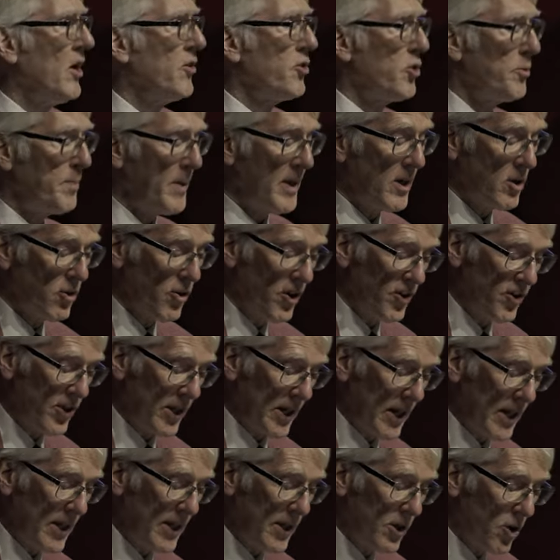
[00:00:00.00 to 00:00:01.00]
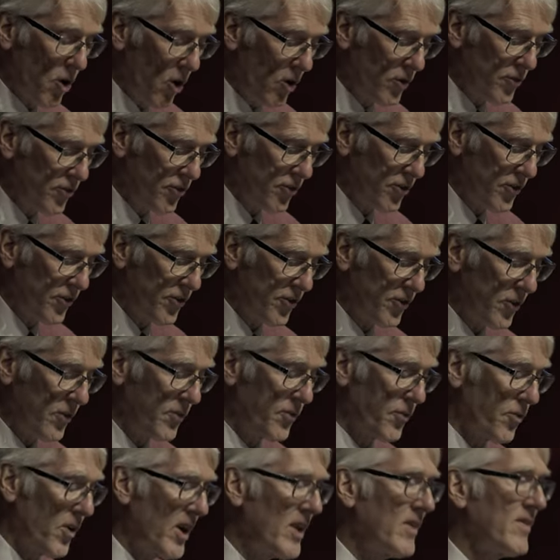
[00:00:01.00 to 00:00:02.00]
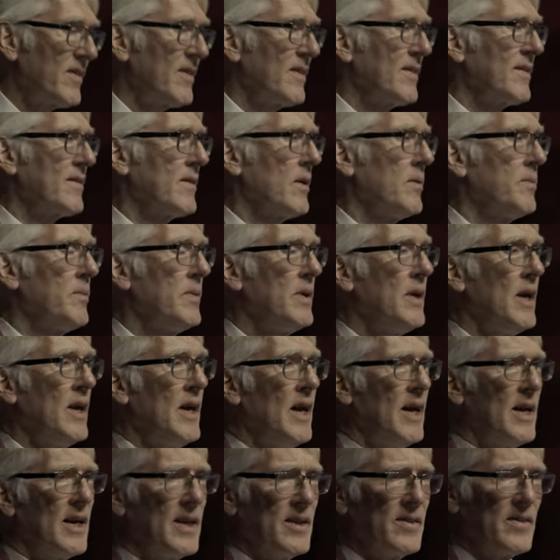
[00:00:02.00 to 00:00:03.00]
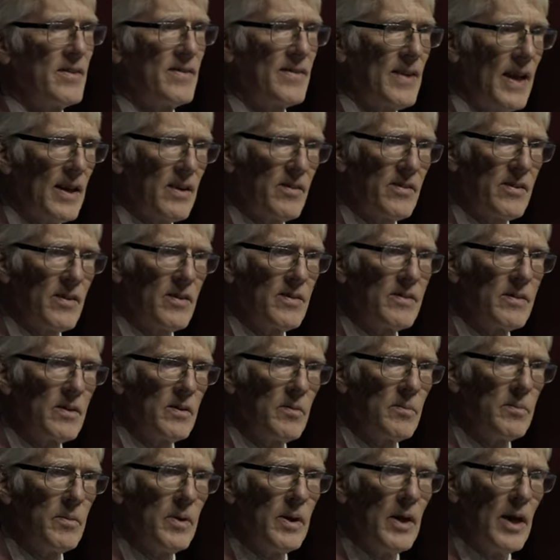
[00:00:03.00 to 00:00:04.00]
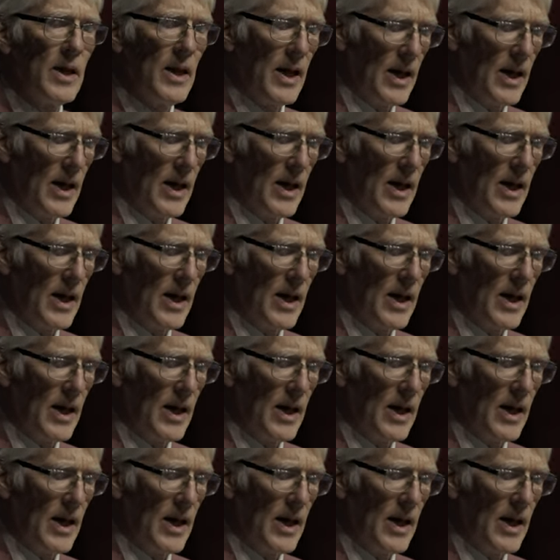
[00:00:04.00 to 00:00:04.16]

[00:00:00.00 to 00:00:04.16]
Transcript: to be critically conscious of racism and sexism